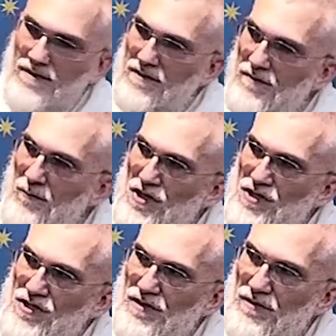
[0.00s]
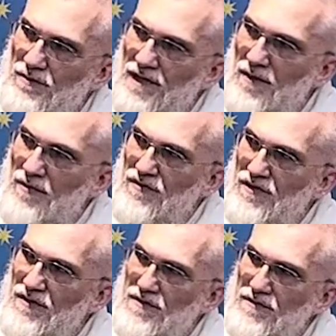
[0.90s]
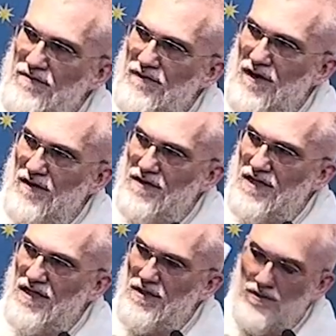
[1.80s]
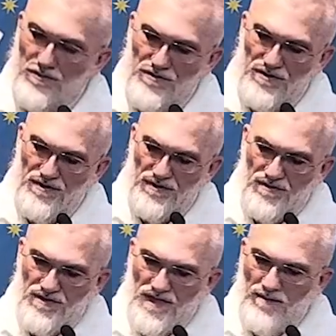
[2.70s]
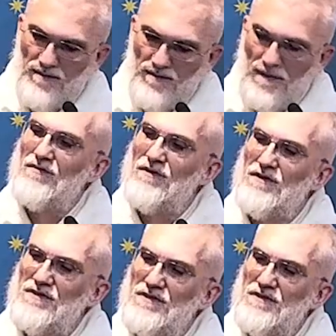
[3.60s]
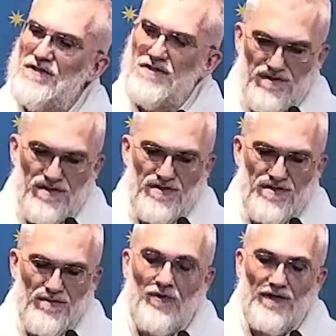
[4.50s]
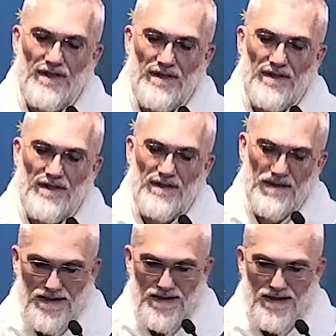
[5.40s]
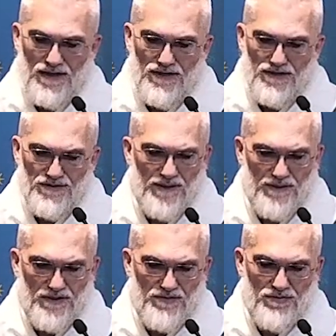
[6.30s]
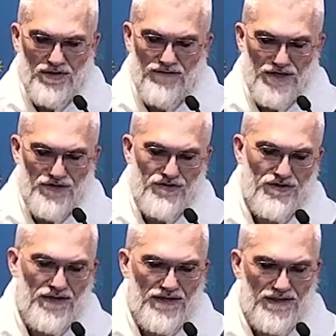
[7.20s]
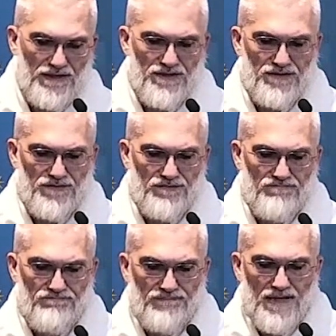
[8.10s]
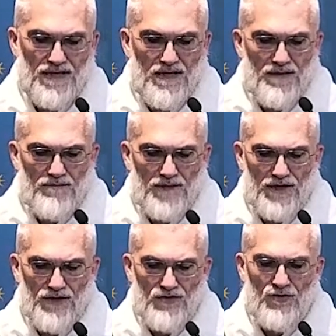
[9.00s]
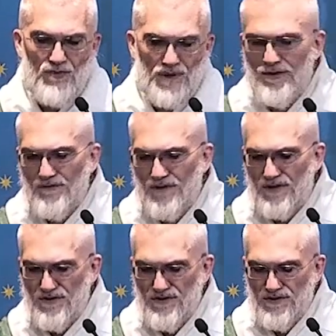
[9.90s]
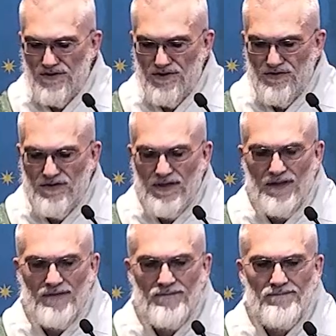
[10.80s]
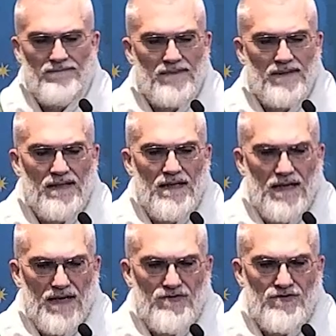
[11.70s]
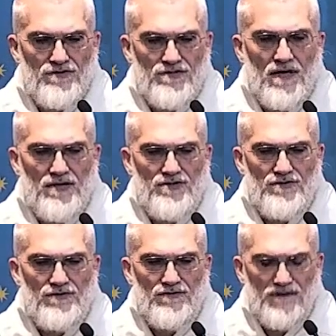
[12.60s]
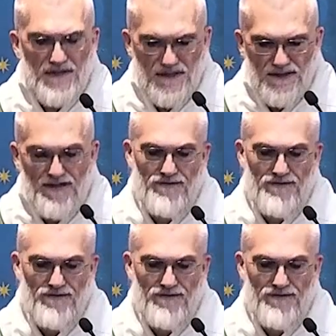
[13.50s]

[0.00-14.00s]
windshield when I was at Father Tito's to say Mass for the sisters this morning, and so maybe it's providential. I need to make you aware of this so that you can exercise your faith